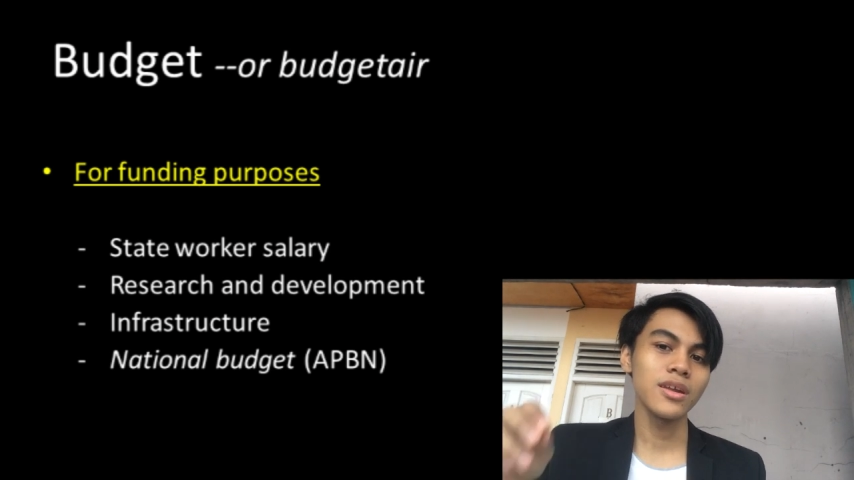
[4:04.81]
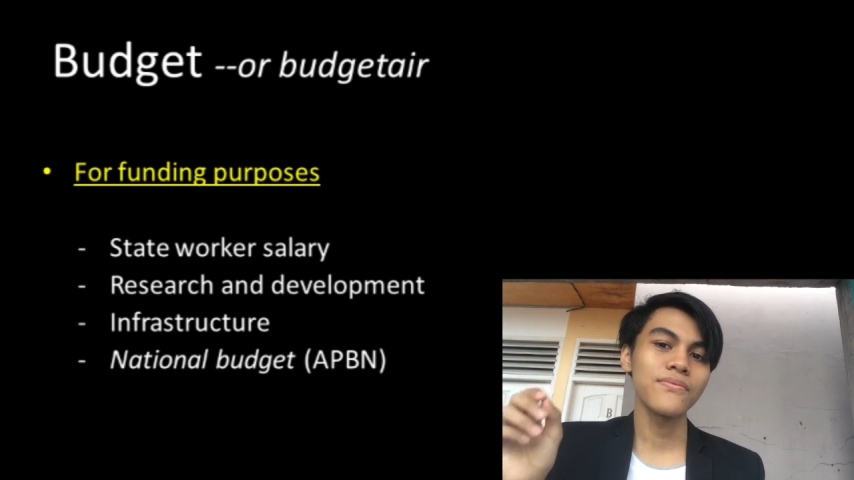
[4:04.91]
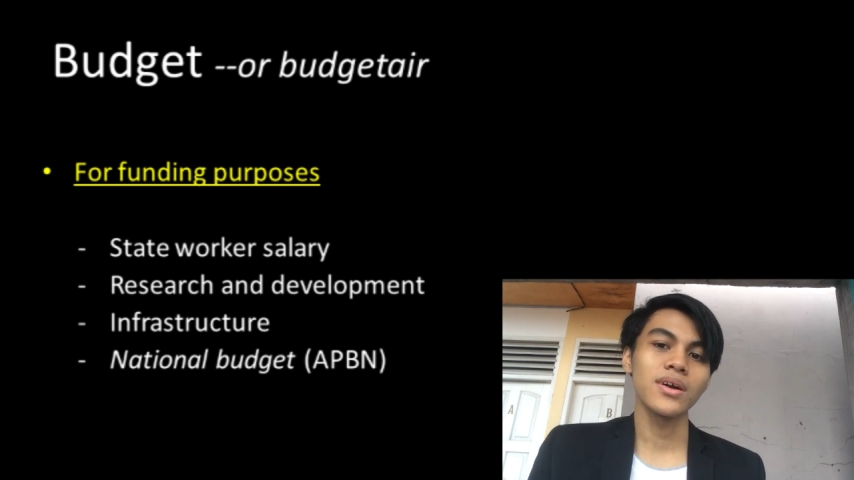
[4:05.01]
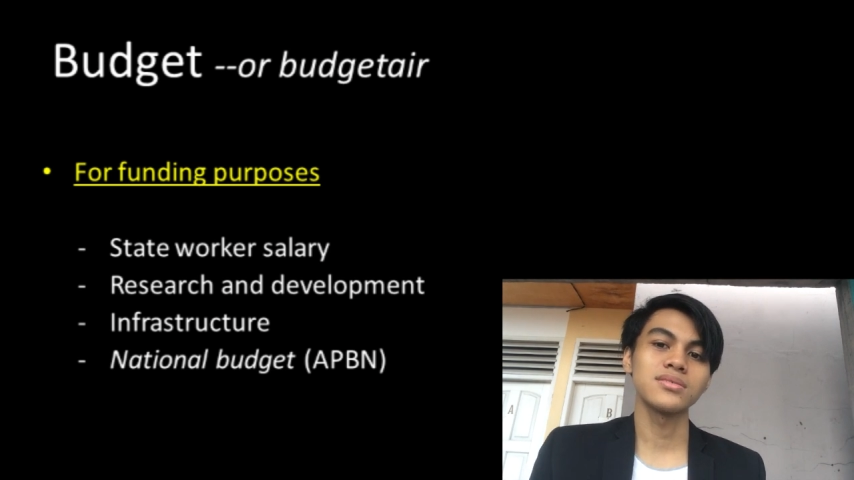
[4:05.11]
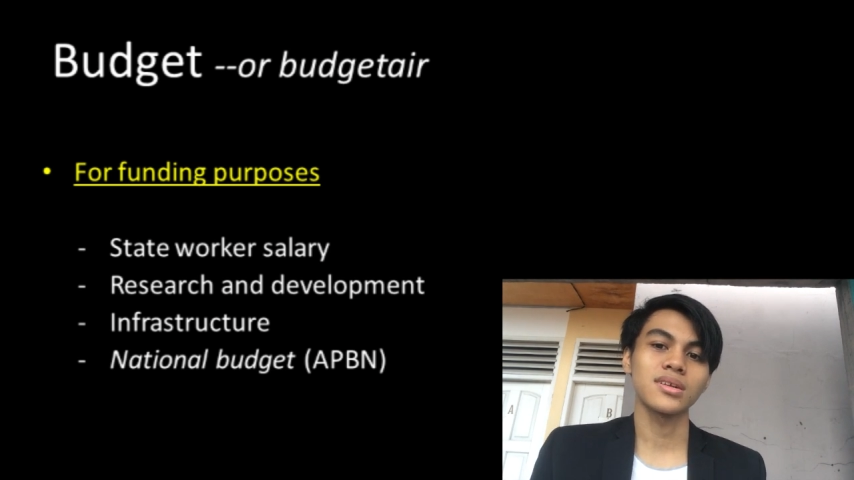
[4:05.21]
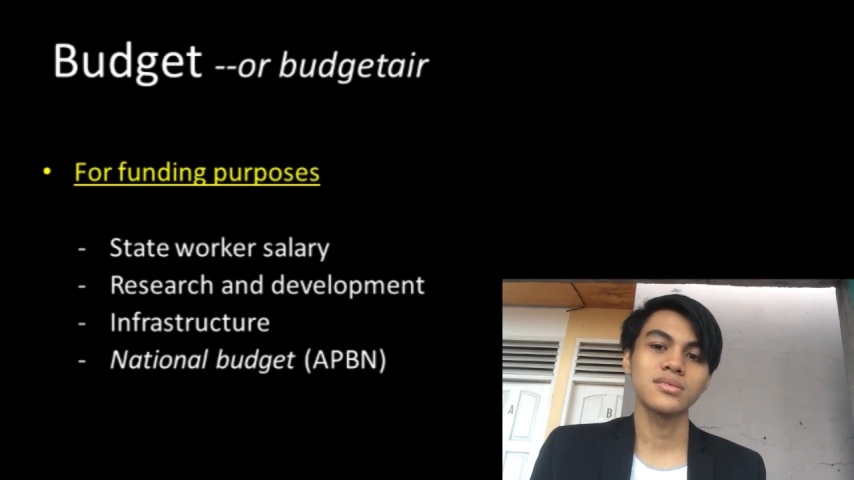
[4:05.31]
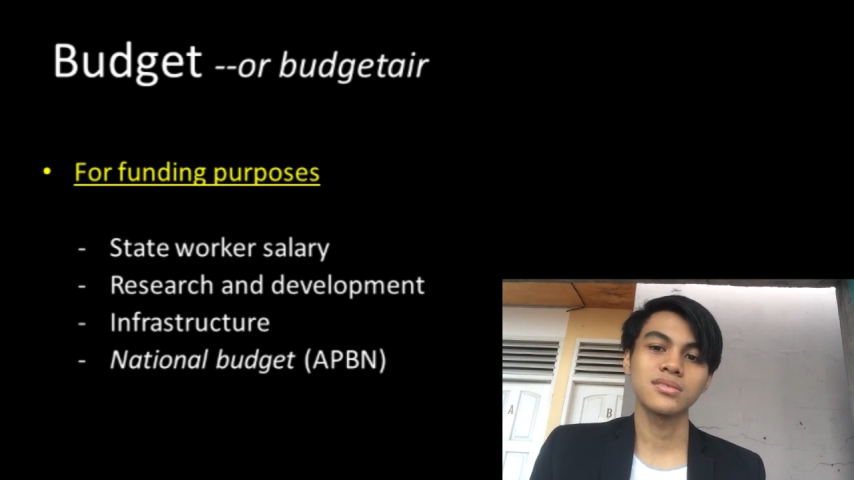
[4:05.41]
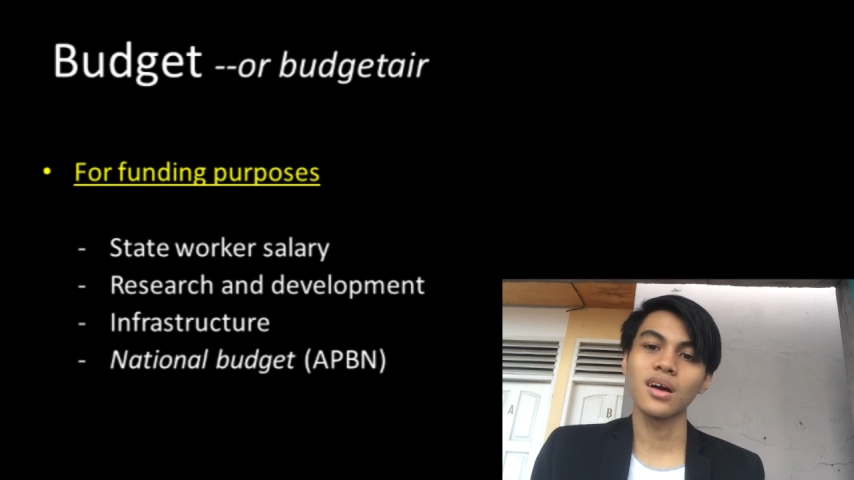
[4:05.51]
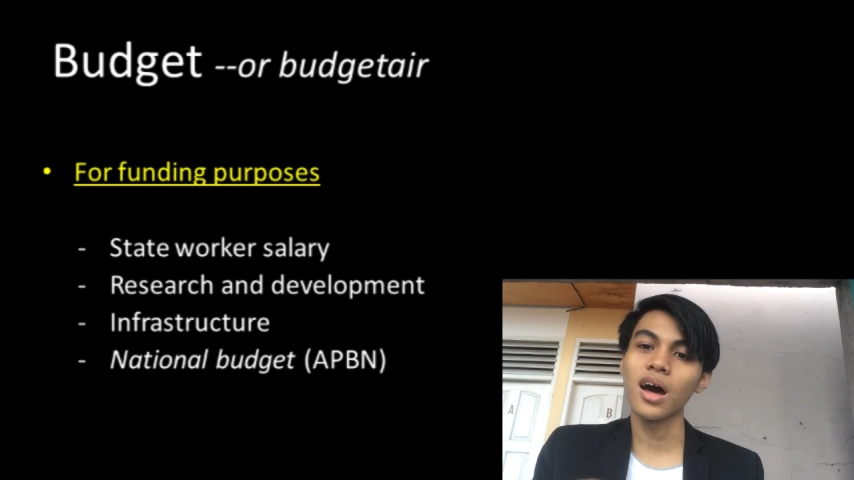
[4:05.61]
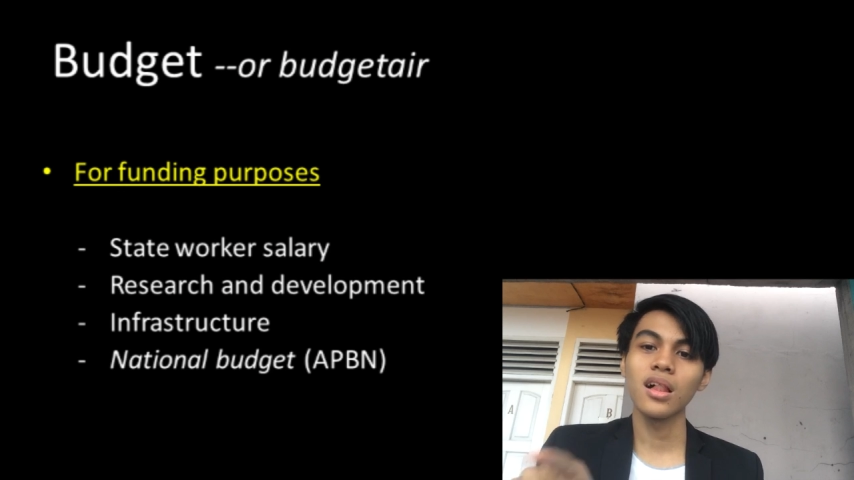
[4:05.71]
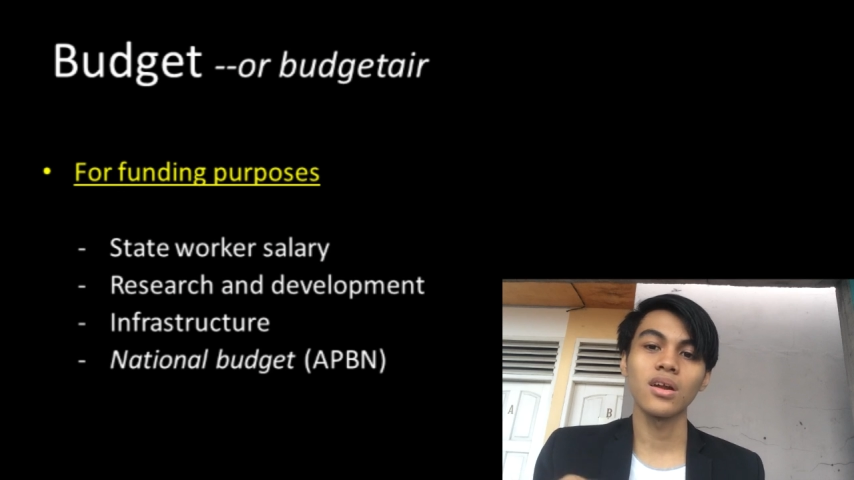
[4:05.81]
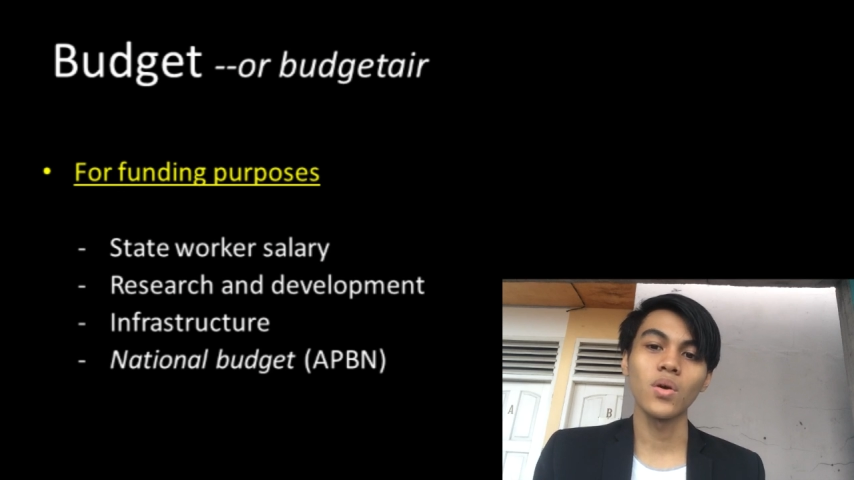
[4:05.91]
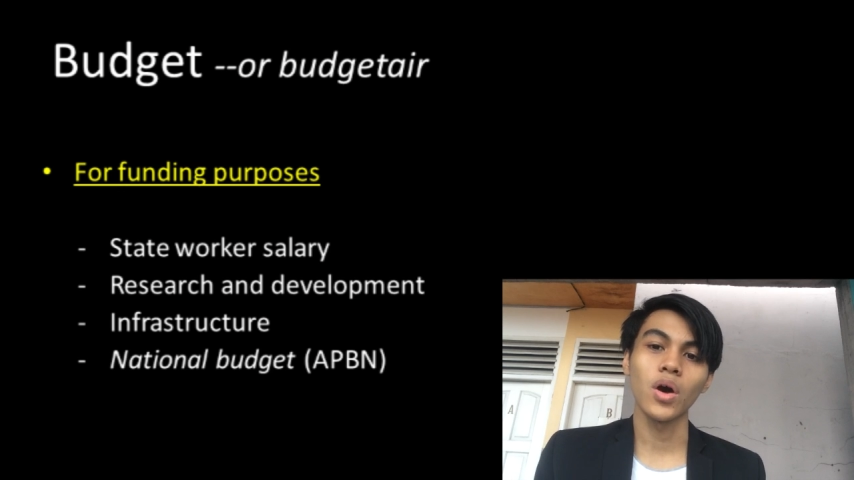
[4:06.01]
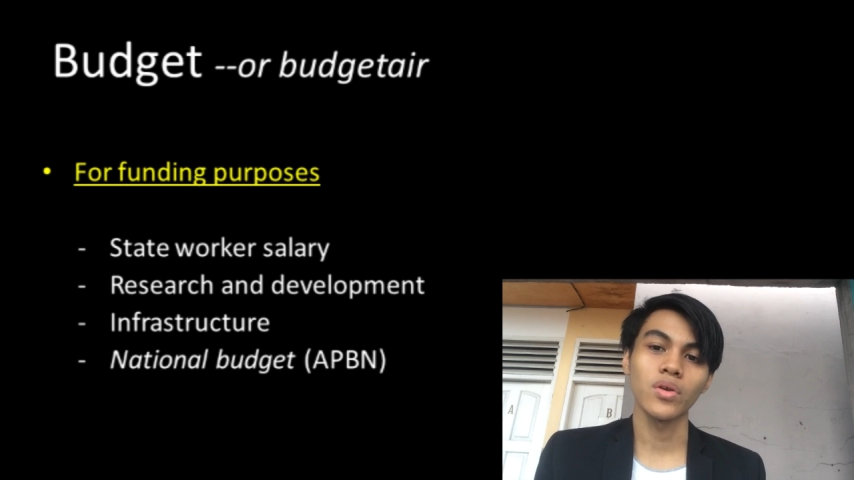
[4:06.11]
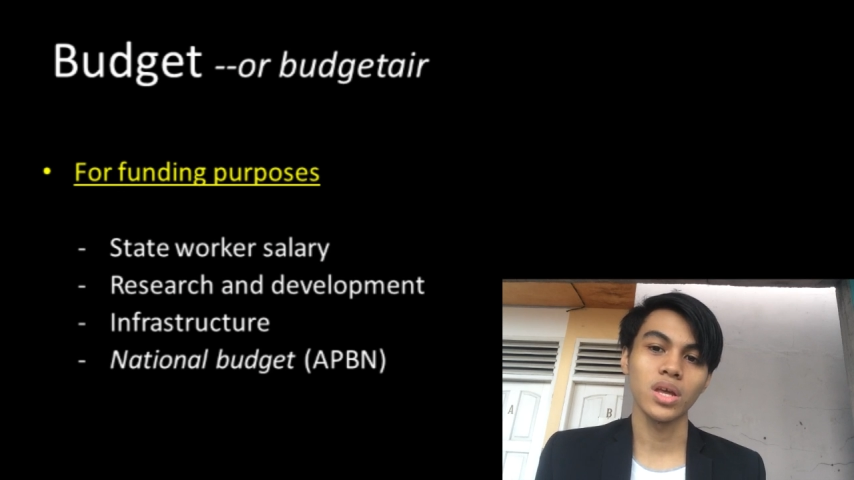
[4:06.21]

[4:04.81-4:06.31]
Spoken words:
infrastructures all around